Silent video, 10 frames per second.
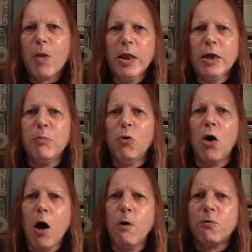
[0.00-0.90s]
A little bit
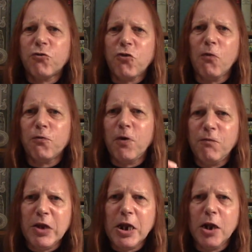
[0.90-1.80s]
more oak, softer,
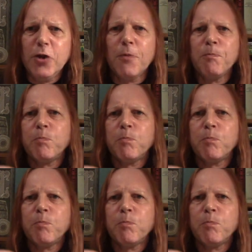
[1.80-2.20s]
vanilla.